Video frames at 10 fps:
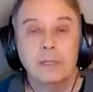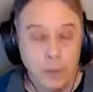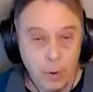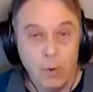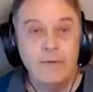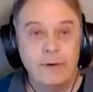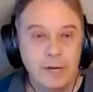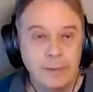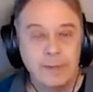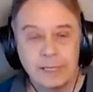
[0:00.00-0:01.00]
to
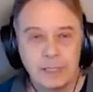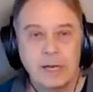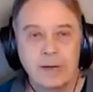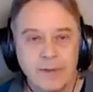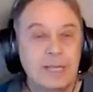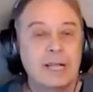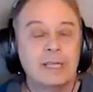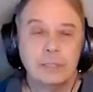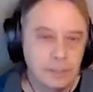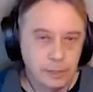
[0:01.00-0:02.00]
overdub that stuff
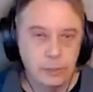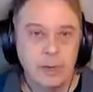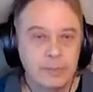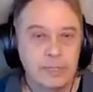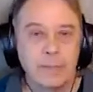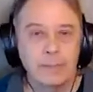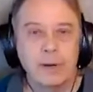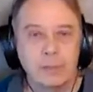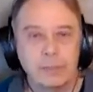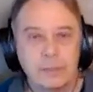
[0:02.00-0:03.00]
against the drum set
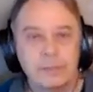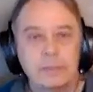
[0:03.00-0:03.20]
parts.